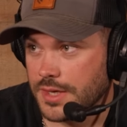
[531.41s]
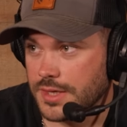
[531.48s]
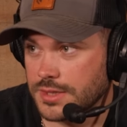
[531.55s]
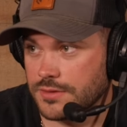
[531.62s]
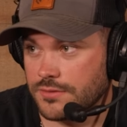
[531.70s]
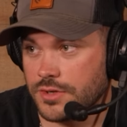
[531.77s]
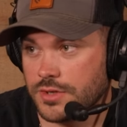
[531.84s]

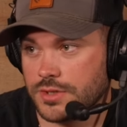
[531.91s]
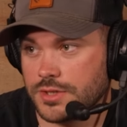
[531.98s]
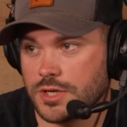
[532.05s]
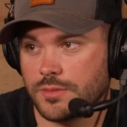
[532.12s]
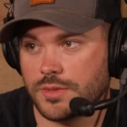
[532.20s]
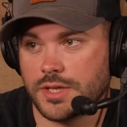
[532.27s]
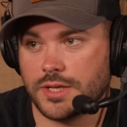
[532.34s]
Because if you're going to
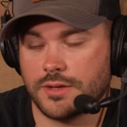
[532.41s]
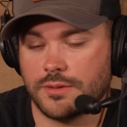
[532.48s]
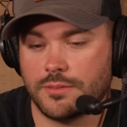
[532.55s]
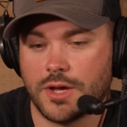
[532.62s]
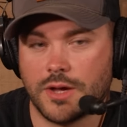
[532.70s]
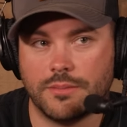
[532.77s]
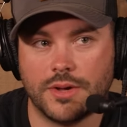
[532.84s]
tell know, me that
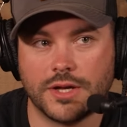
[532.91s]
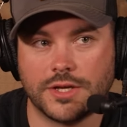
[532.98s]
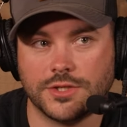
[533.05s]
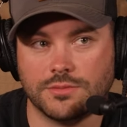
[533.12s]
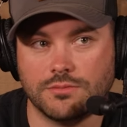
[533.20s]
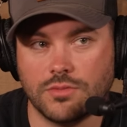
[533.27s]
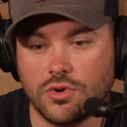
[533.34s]
the, a, buck
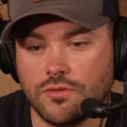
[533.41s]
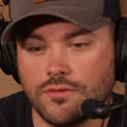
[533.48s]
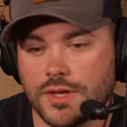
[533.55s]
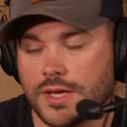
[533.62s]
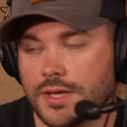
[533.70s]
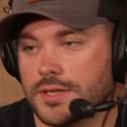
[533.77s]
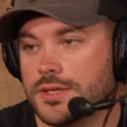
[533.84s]
is
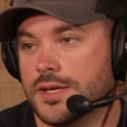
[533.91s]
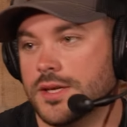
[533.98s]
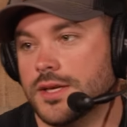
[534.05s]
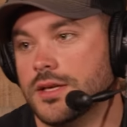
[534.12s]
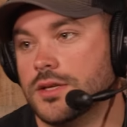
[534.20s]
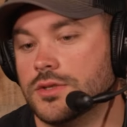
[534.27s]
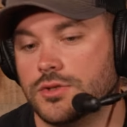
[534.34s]
moving
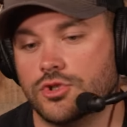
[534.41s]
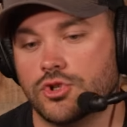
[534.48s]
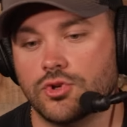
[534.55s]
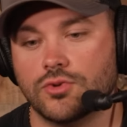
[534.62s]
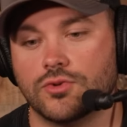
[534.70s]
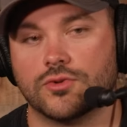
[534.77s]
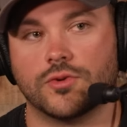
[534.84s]

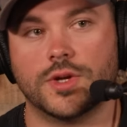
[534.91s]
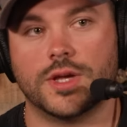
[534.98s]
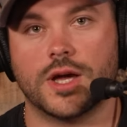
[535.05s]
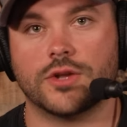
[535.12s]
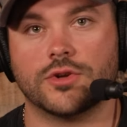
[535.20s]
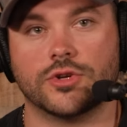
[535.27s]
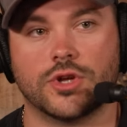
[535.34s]
two,
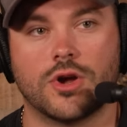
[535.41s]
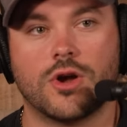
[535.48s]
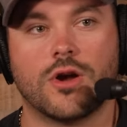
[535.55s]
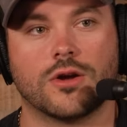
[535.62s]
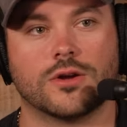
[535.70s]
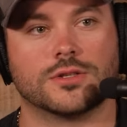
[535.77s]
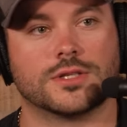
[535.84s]
300 the yards. one